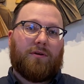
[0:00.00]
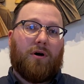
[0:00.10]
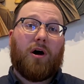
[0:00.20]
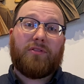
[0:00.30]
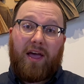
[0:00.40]

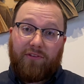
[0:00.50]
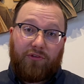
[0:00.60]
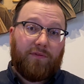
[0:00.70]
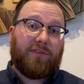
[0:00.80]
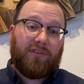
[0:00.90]
Online
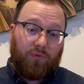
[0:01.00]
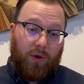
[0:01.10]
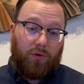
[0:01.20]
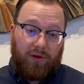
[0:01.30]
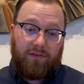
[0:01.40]
services
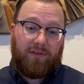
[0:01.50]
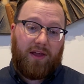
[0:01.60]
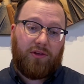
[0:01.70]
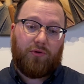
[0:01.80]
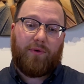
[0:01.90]
will
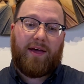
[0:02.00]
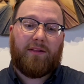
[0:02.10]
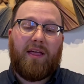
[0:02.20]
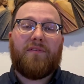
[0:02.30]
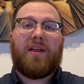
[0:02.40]
continue at
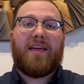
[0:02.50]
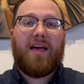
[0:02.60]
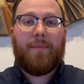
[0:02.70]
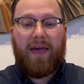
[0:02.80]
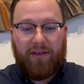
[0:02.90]
11
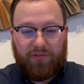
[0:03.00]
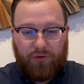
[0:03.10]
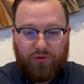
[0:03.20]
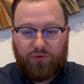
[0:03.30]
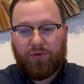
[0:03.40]
a.m. as
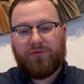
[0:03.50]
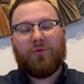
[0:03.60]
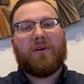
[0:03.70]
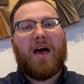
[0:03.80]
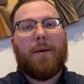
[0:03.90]
usual to
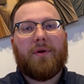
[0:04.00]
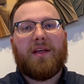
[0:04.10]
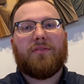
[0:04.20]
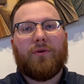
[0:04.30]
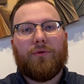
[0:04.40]

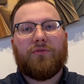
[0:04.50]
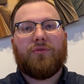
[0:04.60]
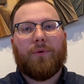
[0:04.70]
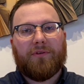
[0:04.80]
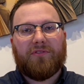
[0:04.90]
accommodate those
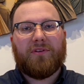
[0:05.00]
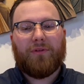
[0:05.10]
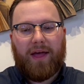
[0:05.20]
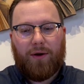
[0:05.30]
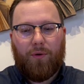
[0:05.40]
who are
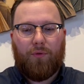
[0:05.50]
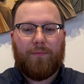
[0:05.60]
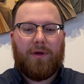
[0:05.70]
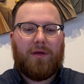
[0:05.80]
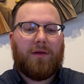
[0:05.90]
still at
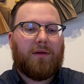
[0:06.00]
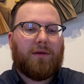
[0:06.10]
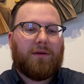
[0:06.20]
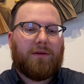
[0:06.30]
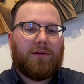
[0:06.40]
home.
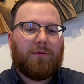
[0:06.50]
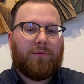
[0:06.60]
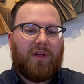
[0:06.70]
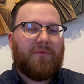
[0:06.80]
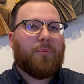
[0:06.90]

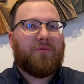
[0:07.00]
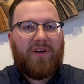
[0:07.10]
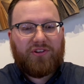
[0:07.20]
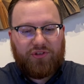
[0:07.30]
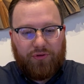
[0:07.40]
We'll have a
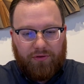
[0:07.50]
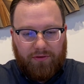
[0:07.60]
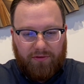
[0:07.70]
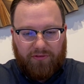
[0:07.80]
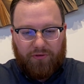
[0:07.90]

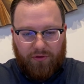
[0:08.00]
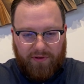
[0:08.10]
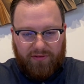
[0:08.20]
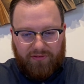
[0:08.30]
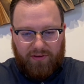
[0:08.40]
professional
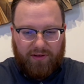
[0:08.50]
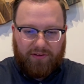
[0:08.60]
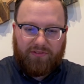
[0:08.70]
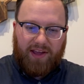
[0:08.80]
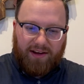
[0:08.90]
service,
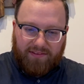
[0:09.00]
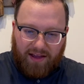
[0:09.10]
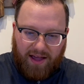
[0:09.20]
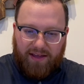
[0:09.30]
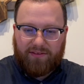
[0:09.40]

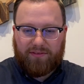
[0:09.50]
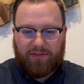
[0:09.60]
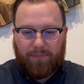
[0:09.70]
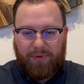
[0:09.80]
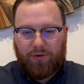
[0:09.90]

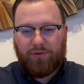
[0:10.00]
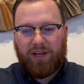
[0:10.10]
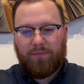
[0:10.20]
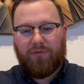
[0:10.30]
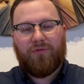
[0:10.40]
sanitize the
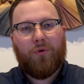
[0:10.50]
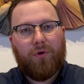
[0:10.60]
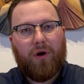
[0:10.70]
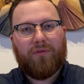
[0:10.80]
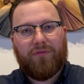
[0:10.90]
building
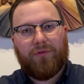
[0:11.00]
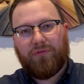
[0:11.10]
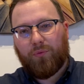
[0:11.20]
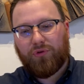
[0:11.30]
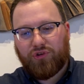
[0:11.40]
before our
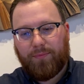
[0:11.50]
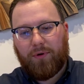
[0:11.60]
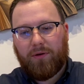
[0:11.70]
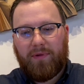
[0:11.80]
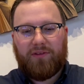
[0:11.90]
first worship
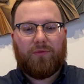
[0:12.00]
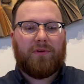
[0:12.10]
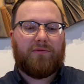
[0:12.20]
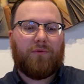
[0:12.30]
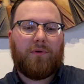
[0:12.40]
on May
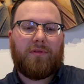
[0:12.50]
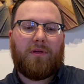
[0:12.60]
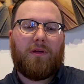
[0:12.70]
24th.